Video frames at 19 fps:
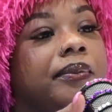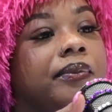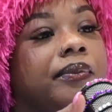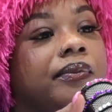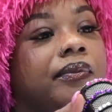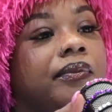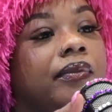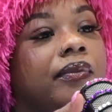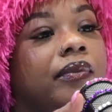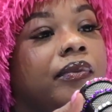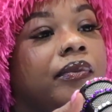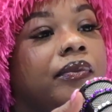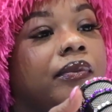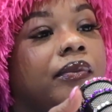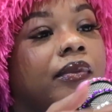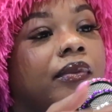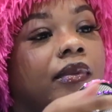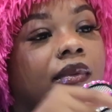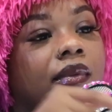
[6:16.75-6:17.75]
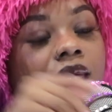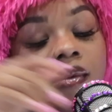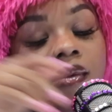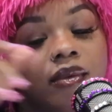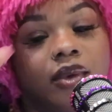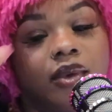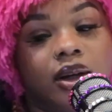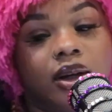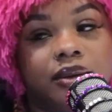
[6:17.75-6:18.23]
Mm. mm
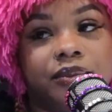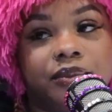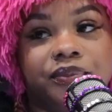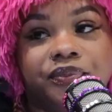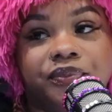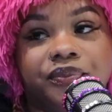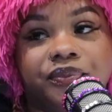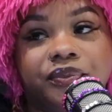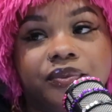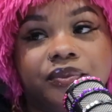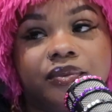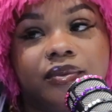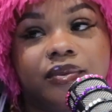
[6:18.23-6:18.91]
it's crazy. I got you.